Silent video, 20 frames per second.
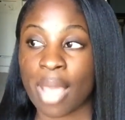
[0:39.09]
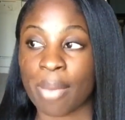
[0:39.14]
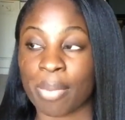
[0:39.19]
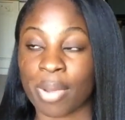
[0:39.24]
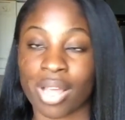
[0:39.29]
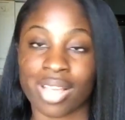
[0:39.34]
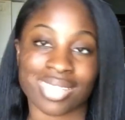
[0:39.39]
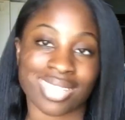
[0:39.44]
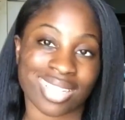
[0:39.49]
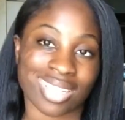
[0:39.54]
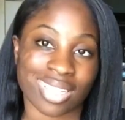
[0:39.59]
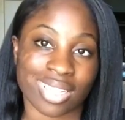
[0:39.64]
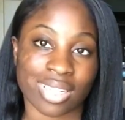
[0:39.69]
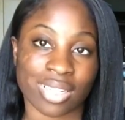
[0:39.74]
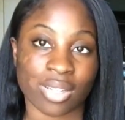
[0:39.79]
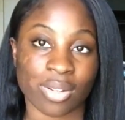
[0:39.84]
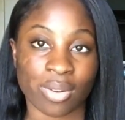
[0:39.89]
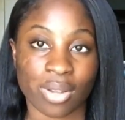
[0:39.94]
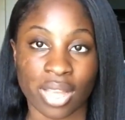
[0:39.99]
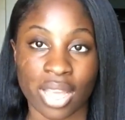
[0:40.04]
But I was like,
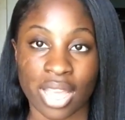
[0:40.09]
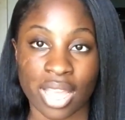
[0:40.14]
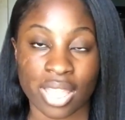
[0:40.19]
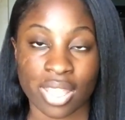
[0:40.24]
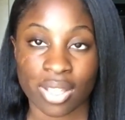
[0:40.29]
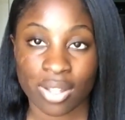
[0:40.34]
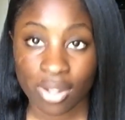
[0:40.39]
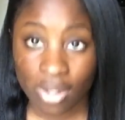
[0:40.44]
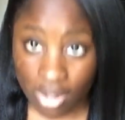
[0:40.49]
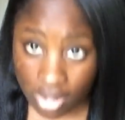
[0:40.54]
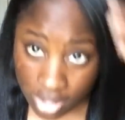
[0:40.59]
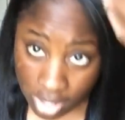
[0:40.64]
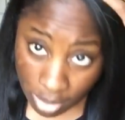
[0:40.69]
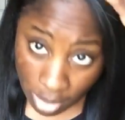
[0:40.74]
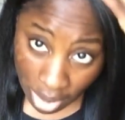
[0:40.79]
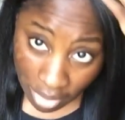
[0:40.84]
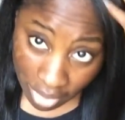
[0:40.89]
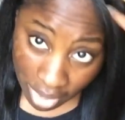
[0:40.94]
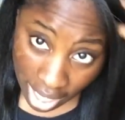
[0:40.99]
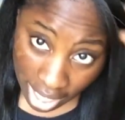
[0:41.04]
eh, okay. And then also
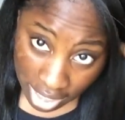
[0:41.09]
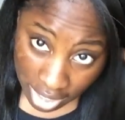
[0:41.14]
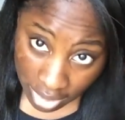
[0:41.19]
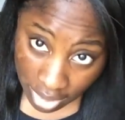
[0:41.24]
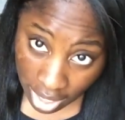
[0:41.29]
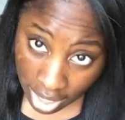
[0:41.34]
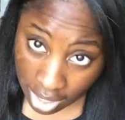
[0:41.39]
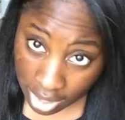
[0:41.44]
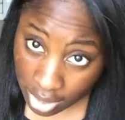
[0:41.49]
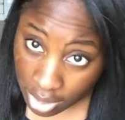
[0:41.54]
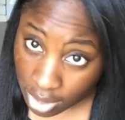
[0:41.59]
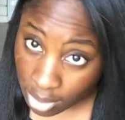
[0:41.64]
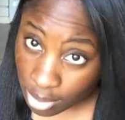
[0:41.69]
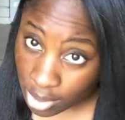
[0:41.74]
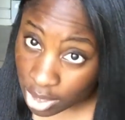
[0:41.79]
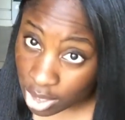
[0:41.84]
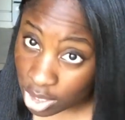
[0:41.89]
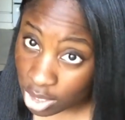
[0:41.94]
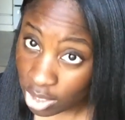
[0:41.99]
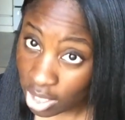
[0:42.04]
my relaxer got a little
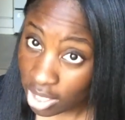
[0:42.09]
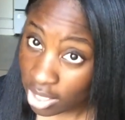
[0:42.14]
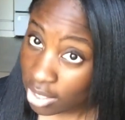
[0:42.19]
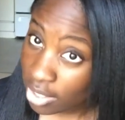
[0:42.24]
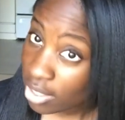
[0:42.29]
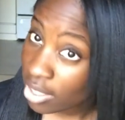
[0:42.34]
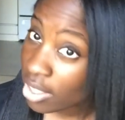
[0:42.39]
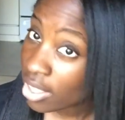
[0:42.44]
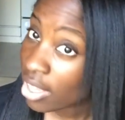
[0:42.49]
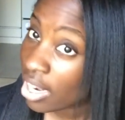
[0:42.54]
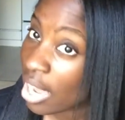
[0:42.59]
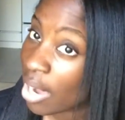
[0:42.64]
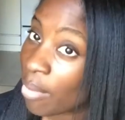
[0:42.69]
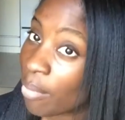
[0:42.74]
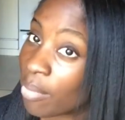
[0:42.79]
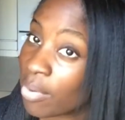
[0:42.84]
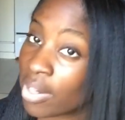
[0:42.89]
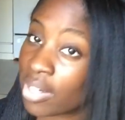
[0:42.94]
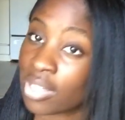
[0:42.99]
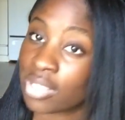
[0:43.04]
bit straighter than I
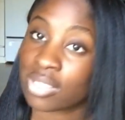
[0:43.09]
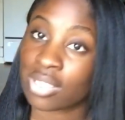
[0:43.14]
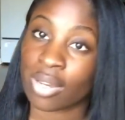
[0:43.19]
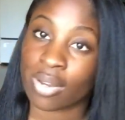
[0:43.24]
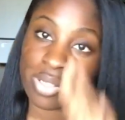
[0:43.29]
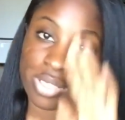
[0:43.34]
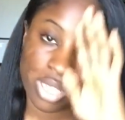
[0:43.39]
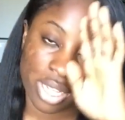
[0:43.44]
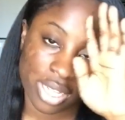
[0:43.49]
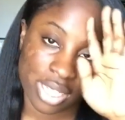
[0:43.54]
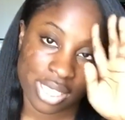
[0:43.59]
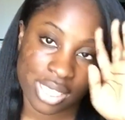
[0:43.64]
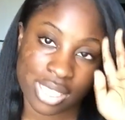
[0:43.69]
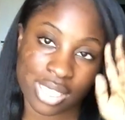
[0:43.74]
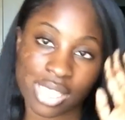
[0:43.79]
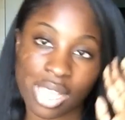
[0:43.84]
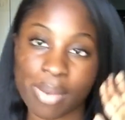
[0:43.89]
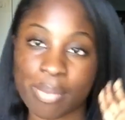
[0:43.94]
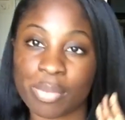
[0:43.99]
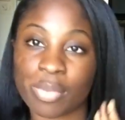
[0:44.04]
wanted, so I was like
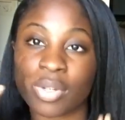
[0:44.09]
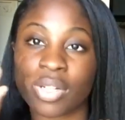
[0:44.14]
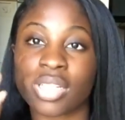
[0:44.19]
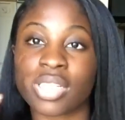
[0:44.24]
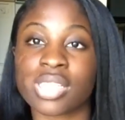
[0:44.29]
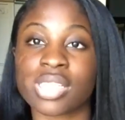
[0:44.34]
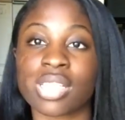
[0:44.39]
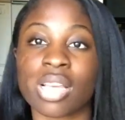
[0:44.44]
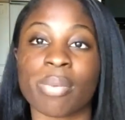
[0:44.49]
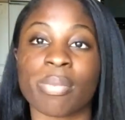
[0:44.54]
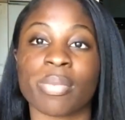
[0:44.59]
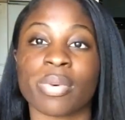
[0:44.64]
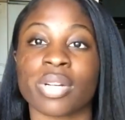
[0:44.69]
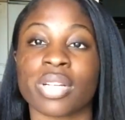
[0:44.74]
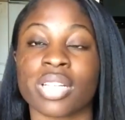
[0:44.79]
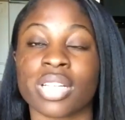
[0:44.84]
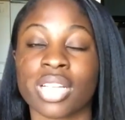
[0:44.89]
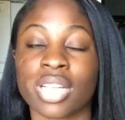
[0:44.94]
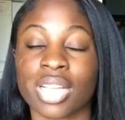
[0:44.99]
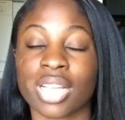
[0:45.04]
somewhat,
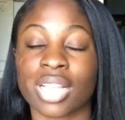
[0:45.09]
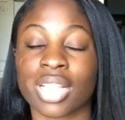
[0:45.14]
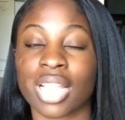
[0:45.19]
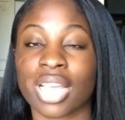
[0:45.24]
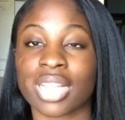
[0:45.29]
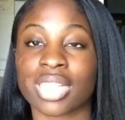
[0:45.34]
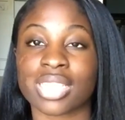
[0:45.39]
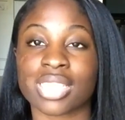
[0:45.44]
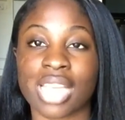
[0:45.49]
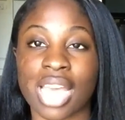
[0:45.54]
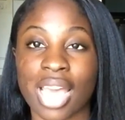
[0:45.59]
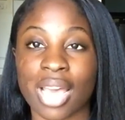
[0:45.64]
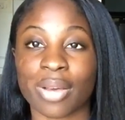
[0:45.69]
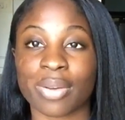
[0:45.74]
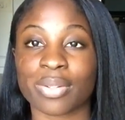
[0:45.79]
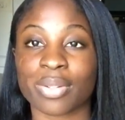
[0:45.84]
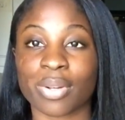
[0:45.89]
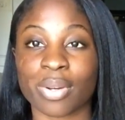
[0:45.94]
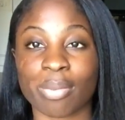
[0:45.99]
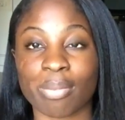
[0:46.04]
somewhat like
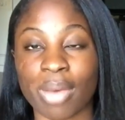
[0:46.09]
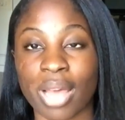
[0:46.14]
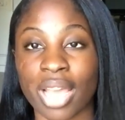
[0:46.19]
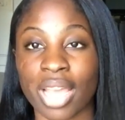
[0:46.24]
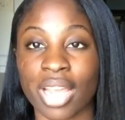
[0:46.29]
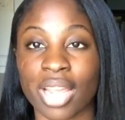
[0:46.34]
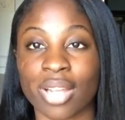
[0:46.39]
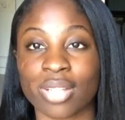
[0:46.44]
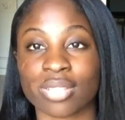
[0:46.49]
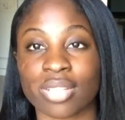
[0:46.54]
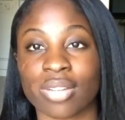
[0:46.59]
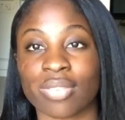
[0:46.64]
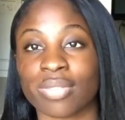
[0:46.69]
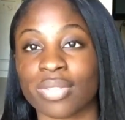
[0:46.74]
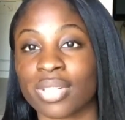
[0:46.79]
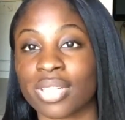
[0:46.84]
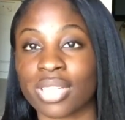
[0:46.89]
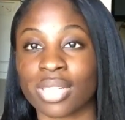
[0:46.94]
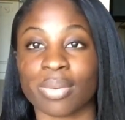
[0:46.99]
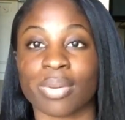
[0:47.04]
down on my hair so I
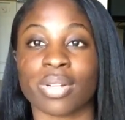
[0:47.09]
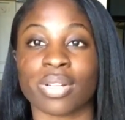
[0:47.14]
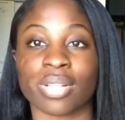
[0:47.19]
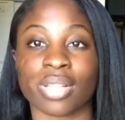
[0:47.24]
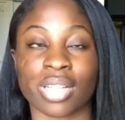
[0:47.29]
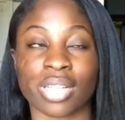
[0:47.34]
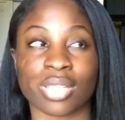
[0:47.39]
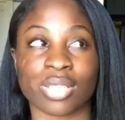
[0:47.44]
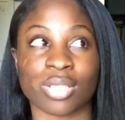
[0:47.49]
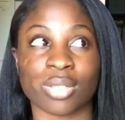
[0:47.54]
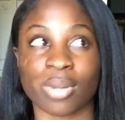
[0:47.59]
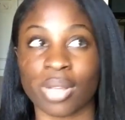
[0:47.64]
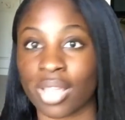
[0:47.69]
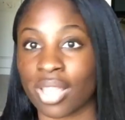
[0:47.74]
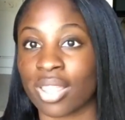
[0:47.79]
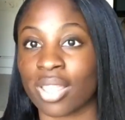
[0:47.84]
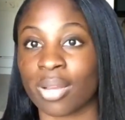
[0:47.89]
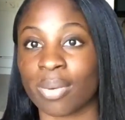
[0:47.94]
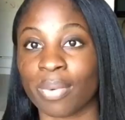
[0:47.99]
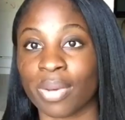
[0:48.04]
really didn't want to like do
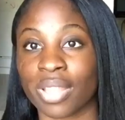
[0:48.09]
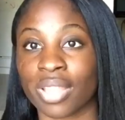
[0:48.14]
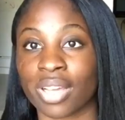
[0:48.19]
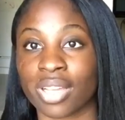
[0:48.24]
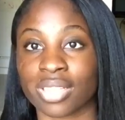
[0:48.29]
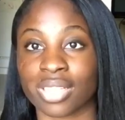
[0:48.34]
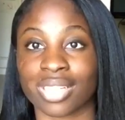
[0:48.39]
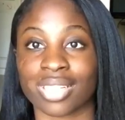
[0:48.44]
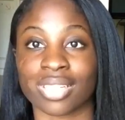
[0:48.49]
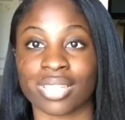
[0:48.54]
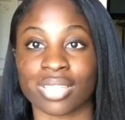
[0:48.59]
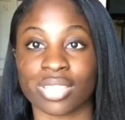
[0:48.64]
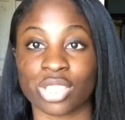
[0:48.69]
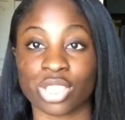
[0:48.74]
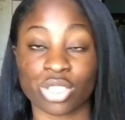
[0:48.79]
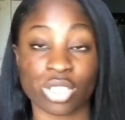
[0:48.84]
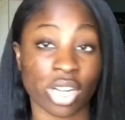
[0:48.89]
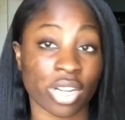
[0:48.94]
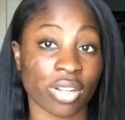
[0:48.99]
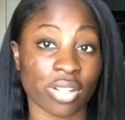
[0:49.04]
anything with it. I was like, oh, it's
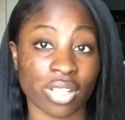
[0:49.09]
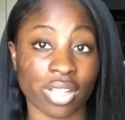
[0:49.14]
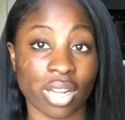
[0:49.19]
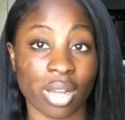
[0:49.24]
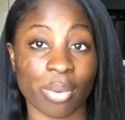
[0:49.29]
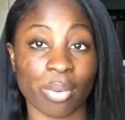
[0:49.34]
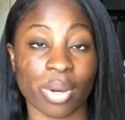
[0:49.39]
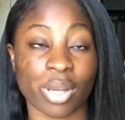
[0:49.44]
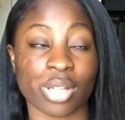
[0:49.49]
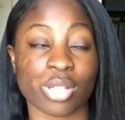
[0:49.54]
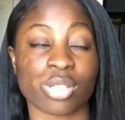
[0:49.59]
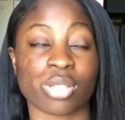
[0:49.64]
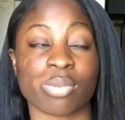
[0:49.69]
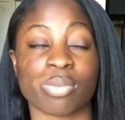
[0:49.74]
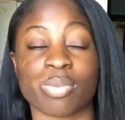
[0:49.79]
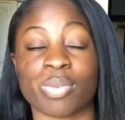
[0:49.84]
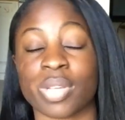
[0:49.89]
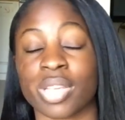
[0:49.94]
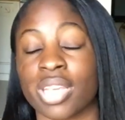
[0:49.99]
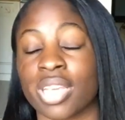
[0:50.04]
straighter than I wanted to
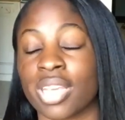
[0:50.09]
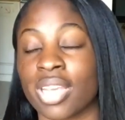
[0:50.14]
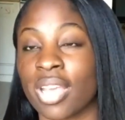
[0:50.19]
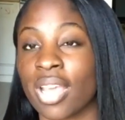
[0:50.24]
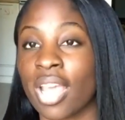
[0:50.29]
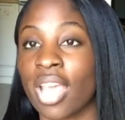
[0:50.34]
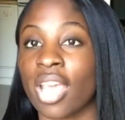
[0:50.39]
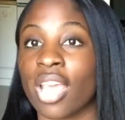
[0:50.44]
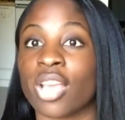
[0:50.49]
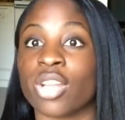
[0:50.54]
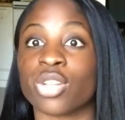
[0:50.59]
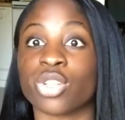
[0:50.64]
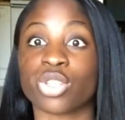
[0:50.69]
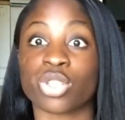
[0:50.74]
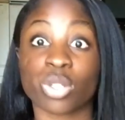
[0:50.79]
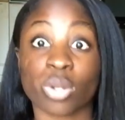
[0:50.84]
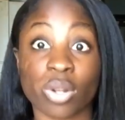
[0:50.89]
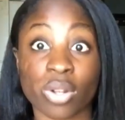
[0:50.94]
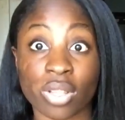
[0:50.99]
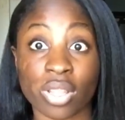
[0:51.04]
be. It's
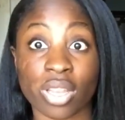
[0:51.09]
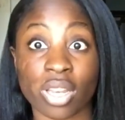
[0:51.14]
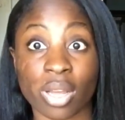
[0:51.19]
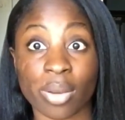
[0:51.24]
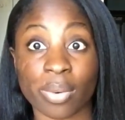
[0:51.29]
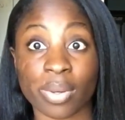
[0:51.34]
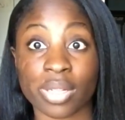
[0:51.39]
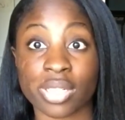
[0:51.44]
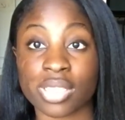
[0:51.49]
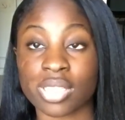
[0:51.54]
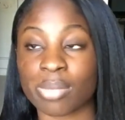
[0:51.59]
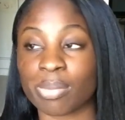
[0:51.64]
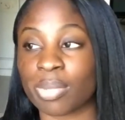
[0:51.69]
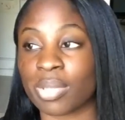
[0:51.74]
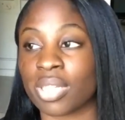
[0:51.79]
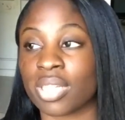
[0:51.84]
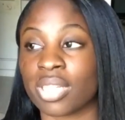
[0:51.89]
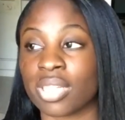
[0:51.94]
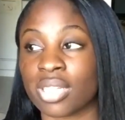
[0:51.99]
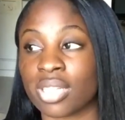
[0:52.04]
shorter than I wanted to
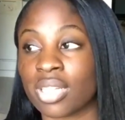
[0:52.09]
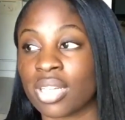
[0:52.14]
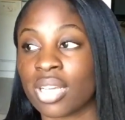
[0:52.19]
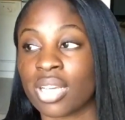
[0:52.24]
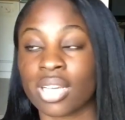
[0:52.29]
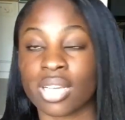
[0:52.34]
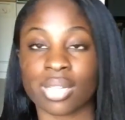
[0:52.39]
be.